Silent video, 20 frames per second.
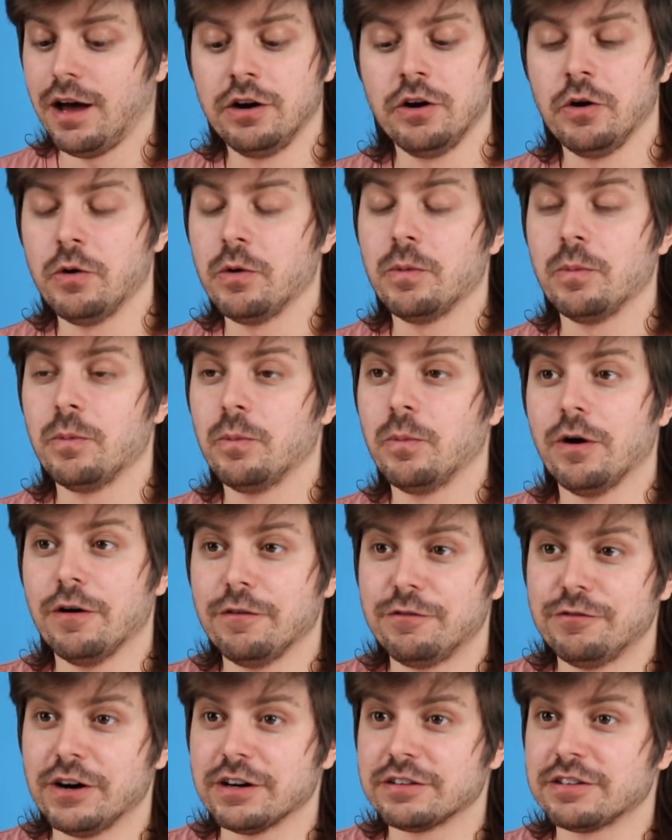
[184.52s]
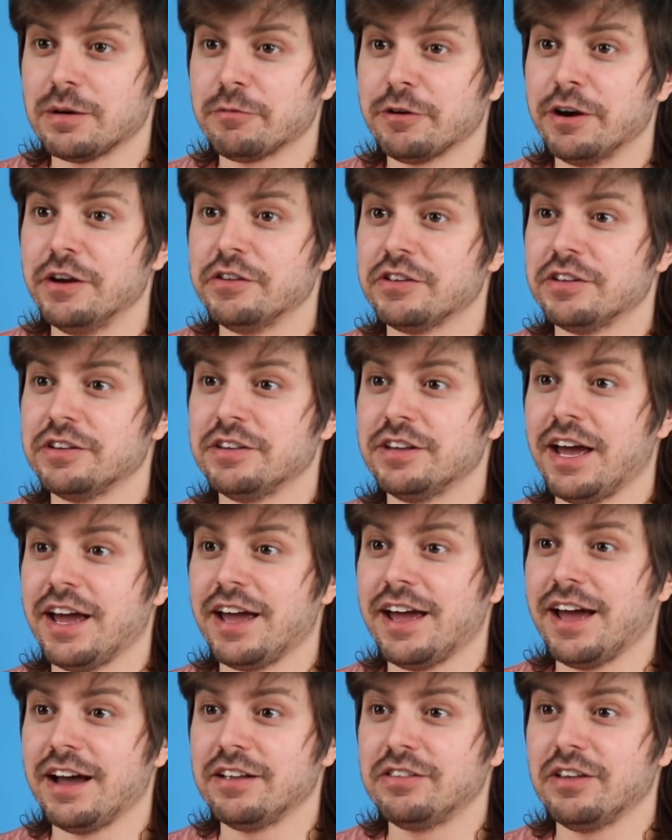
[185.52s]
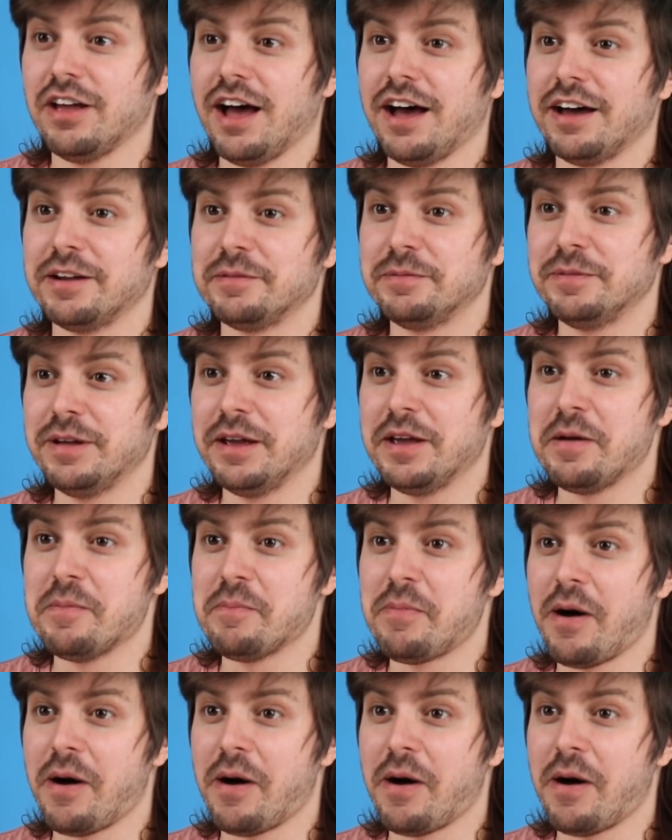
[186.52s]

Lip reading: I don't know what f***ed up reason they had to add in